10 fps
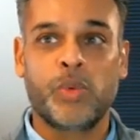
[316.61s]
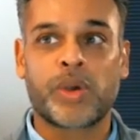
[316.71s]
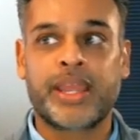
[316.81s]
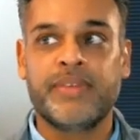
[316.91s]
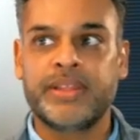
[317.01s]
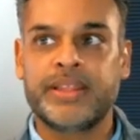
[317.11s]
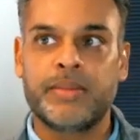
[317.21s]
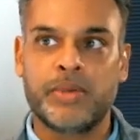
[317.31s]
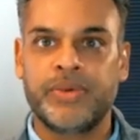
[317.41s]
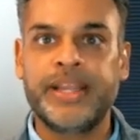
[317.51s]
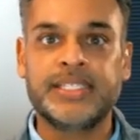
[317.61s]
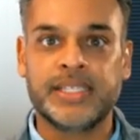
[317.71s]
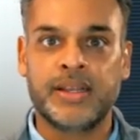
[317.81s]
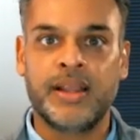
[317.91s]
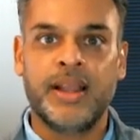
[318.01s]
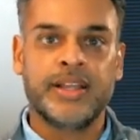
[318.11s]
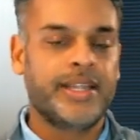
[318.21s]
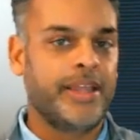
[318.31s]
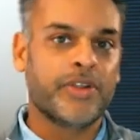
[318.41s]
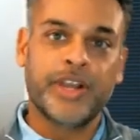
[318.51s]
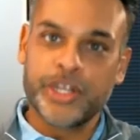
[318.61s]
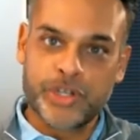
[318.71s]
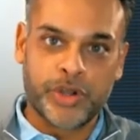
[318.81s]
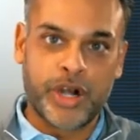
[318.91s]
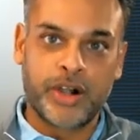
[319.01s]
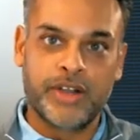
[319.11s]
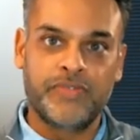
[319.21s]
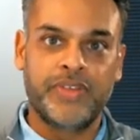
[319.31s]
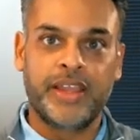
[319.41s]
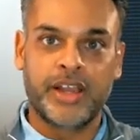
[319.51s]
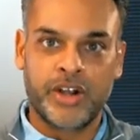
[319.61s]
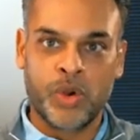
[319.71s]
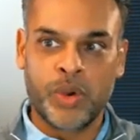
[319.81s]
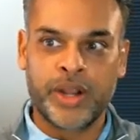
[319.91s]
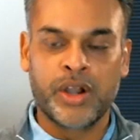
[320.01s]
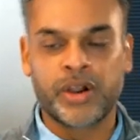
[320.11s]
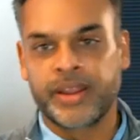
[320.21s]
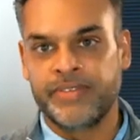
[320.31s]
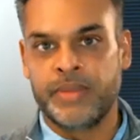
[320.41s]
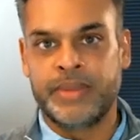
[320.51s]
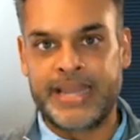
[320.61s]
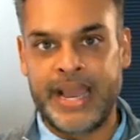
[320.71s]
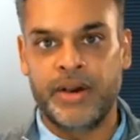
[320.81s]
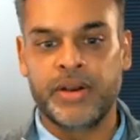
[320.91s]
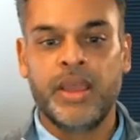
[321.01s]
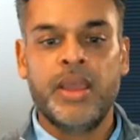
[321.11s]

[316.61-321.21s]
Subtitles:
we're giving them a reason to either issue an RFE, annoyed, or give them a doubt.